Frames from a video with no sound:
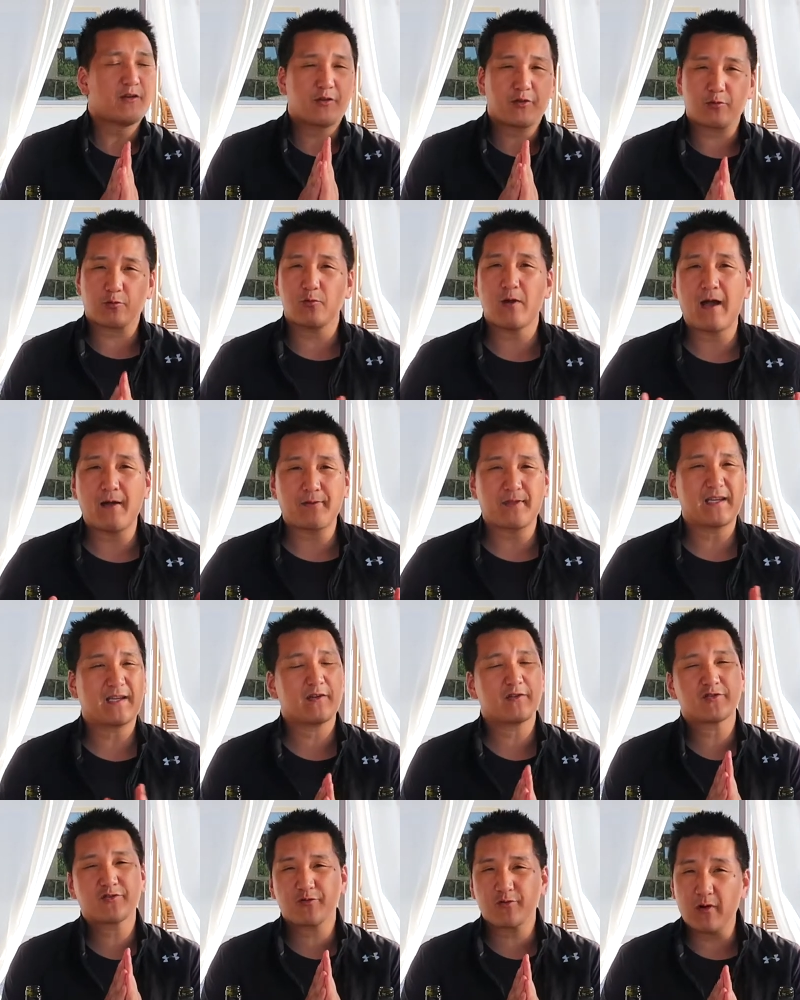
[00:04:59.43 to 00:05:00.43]
throughout the
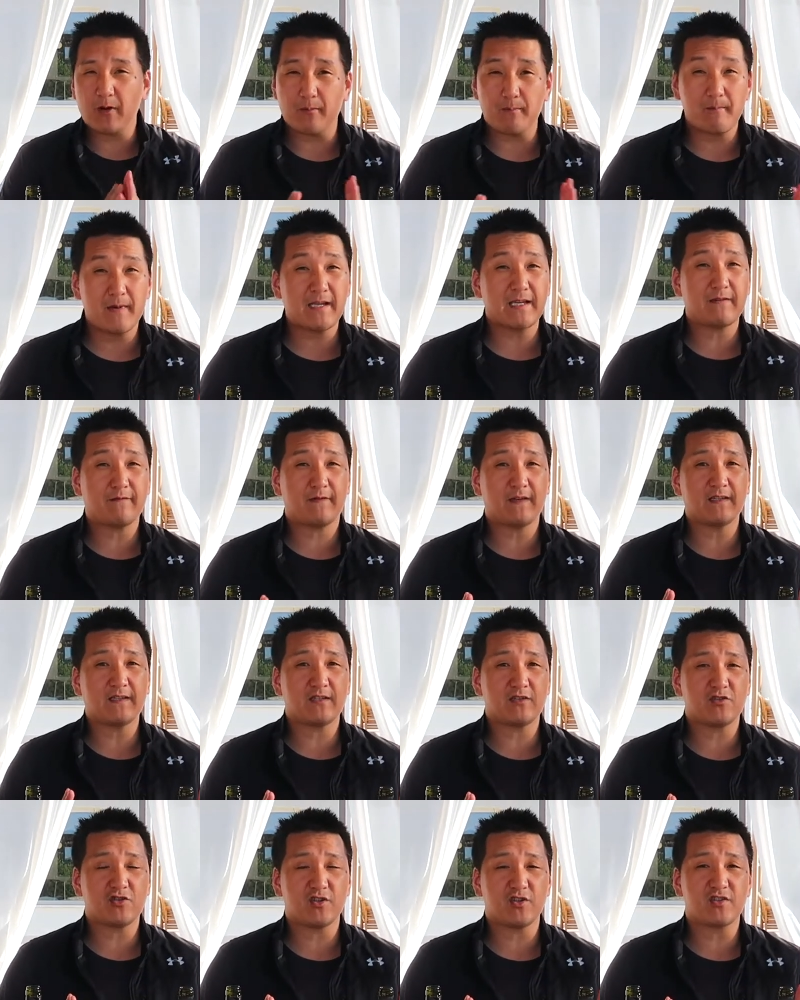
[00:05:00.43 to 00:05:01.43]
years, throughout many
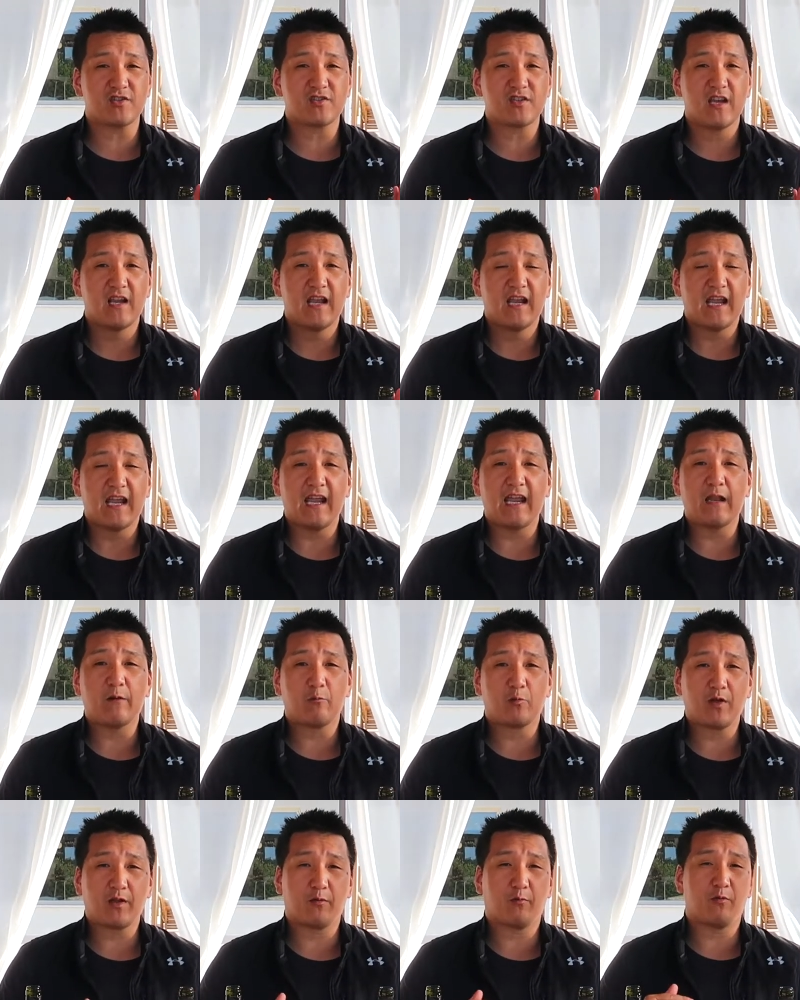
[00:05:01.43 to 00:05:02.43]
vintages, and
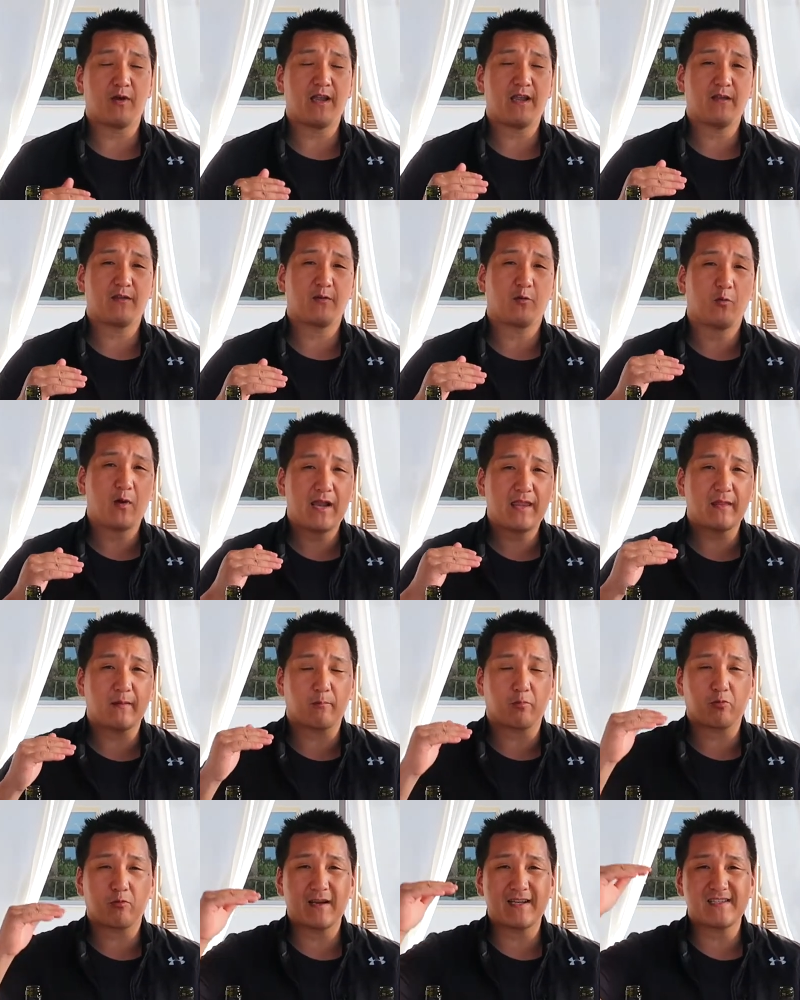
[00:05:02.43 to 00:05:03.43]
well, the way that
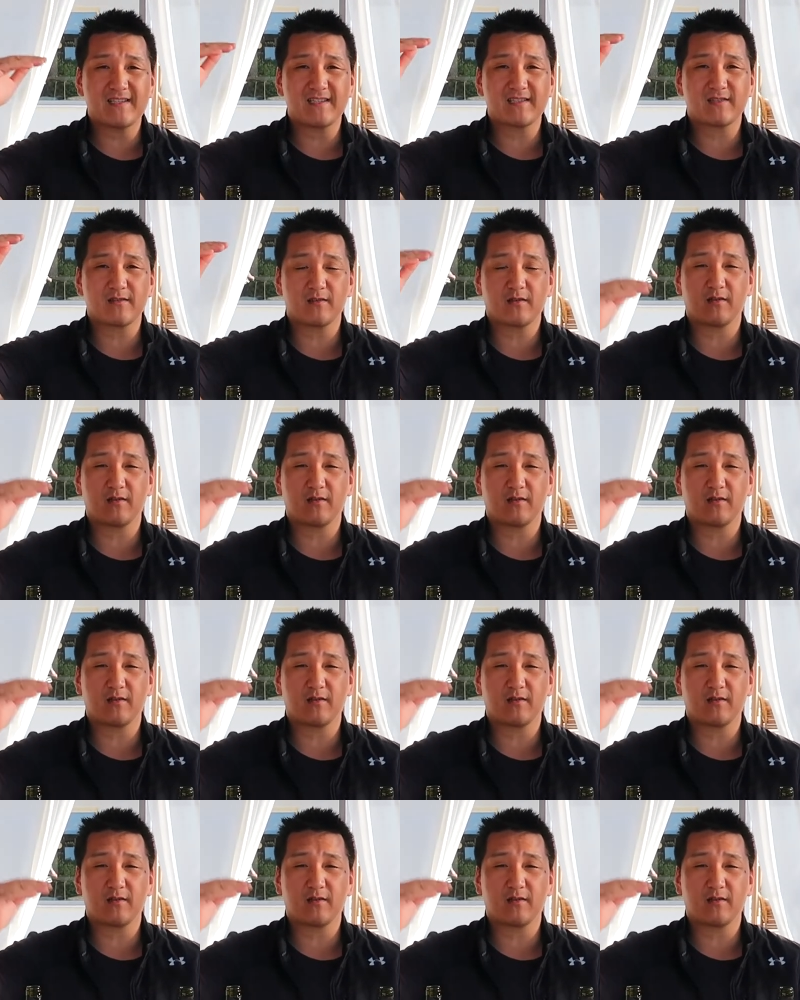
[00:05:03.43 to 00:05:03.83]
prices